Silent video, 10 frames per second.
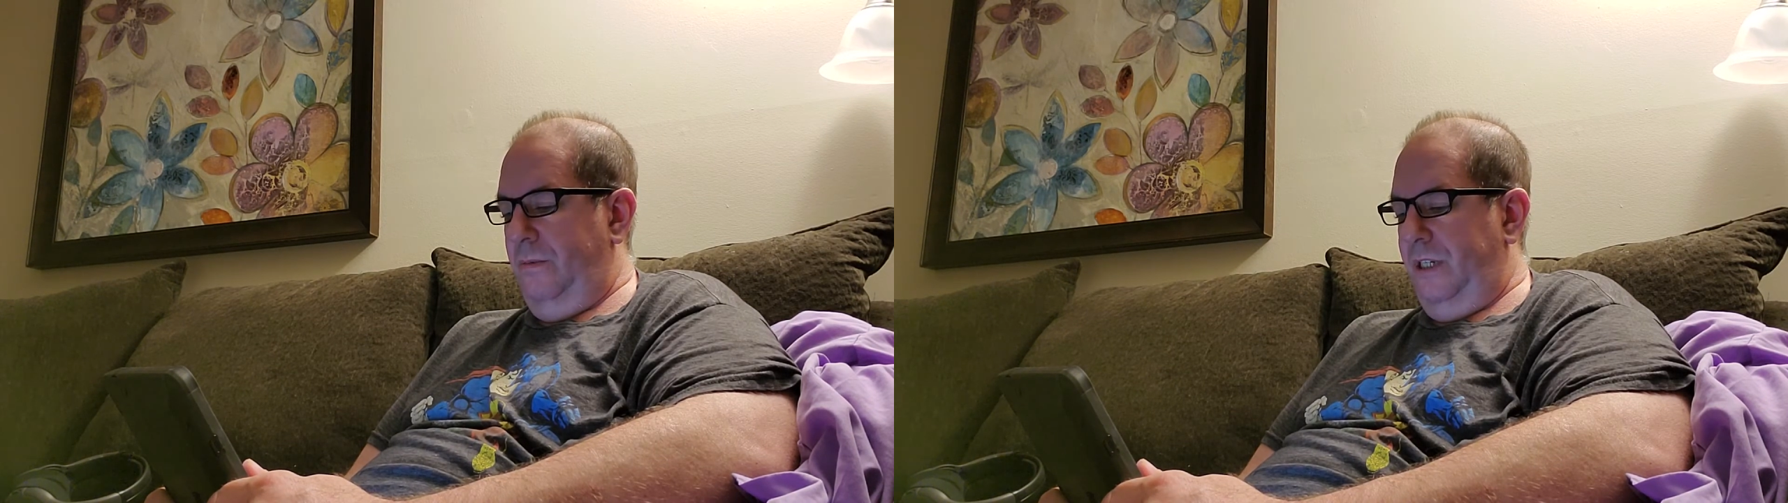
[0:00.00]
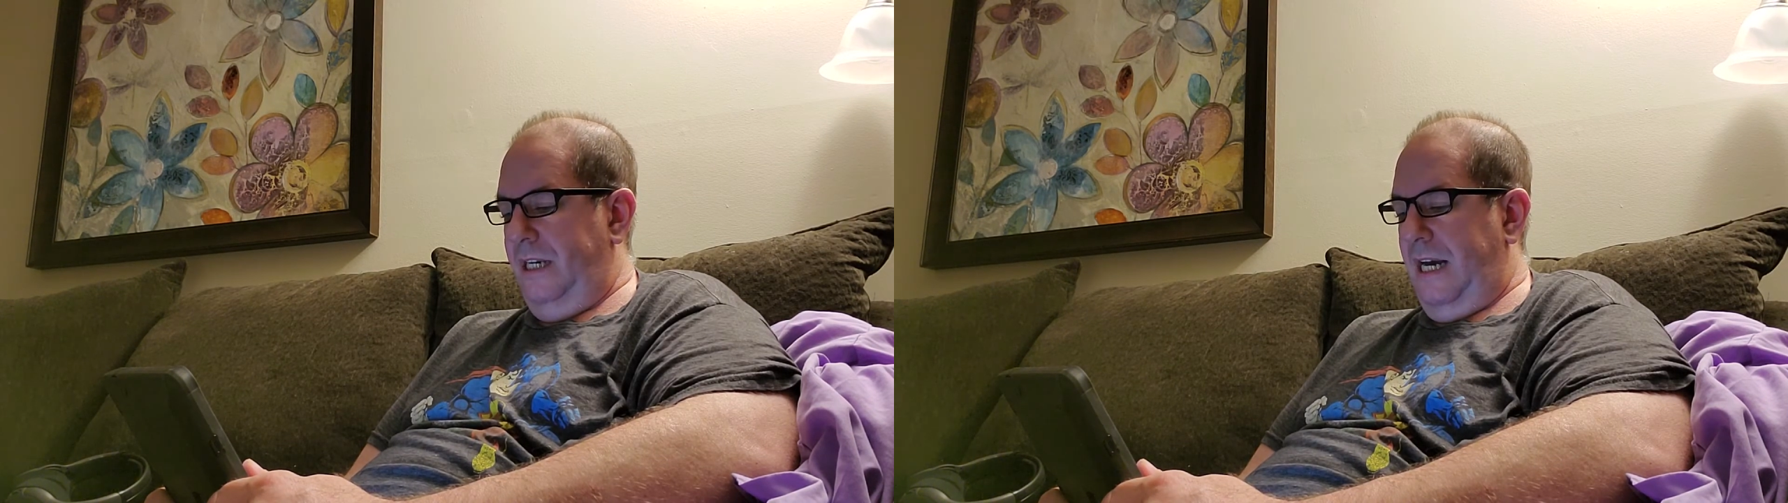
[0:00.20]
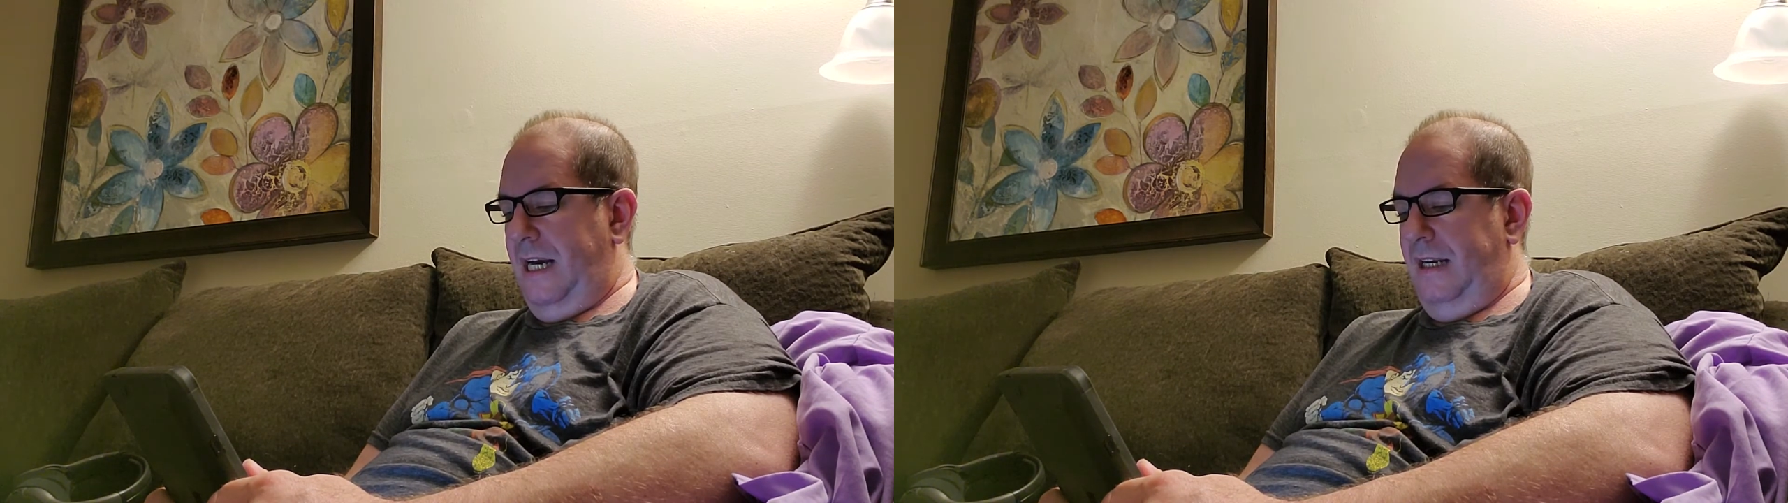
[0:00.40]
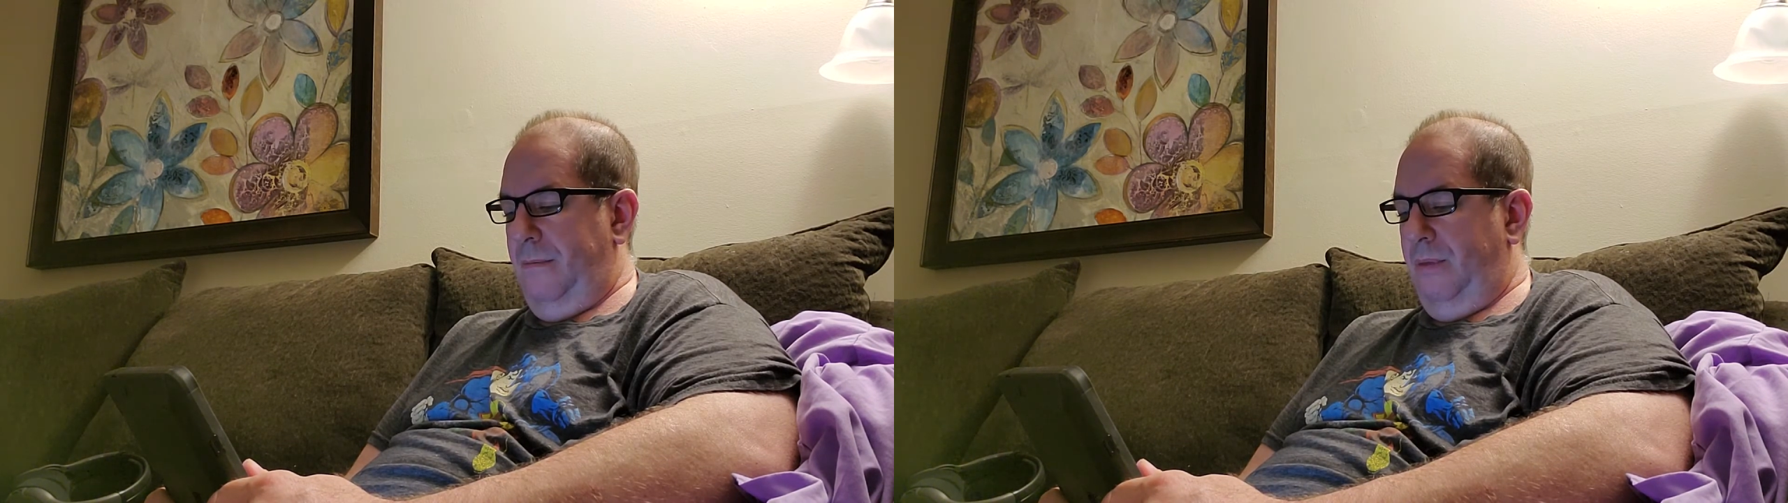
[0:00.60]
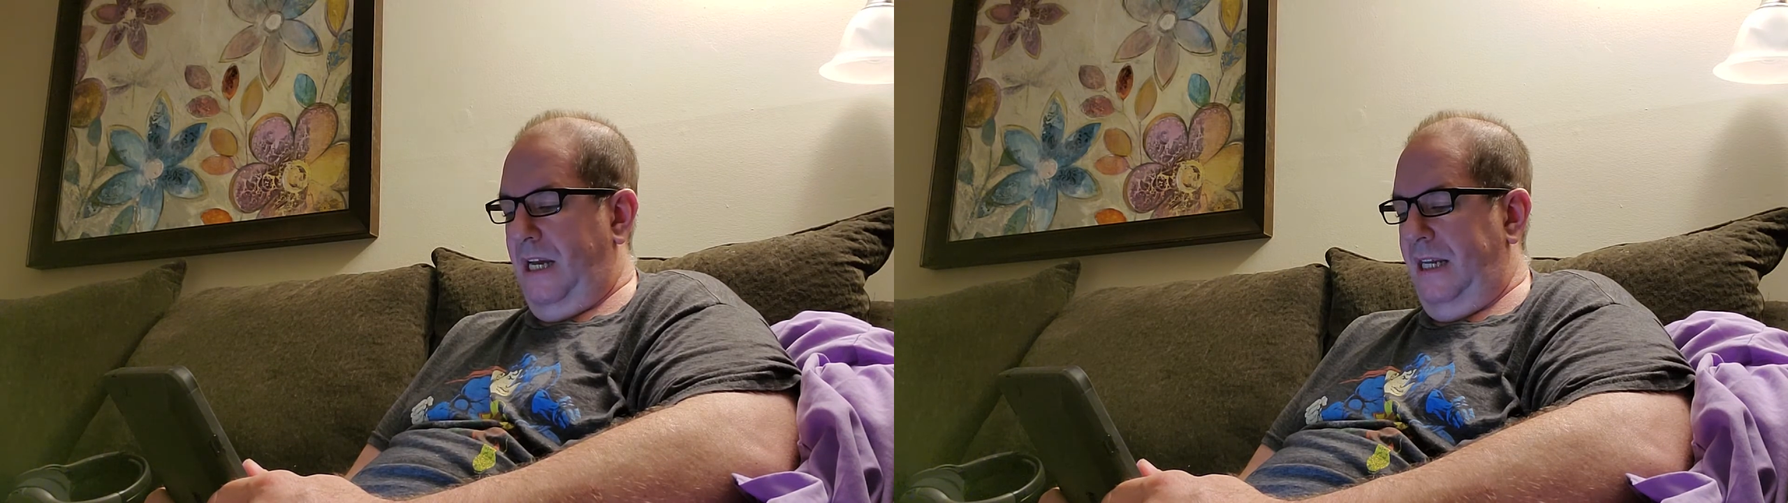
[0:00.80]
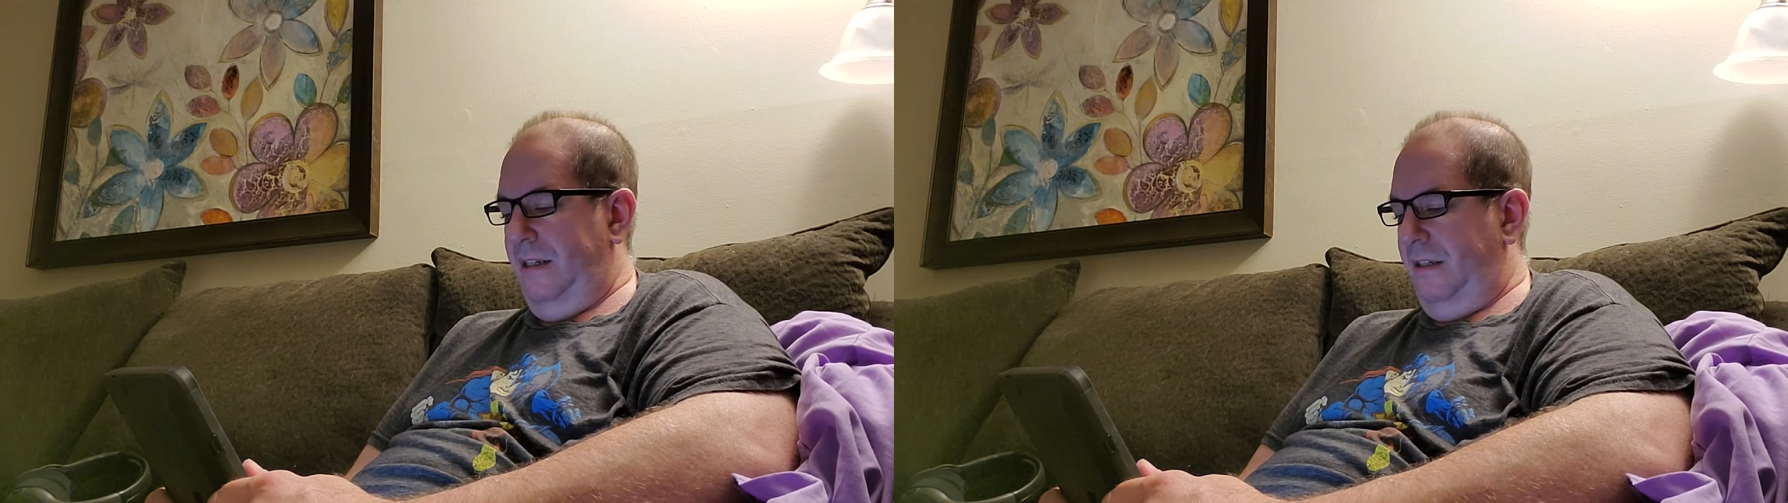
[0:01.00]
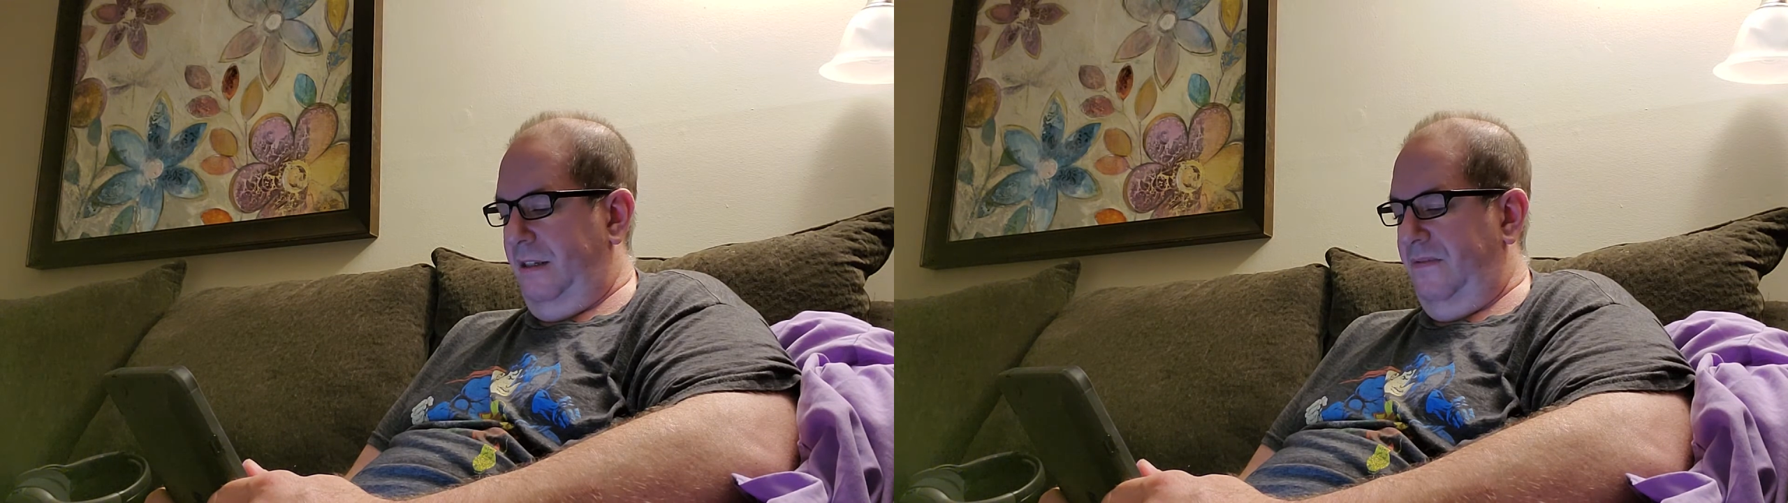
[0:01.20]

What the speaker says: to die in the blackness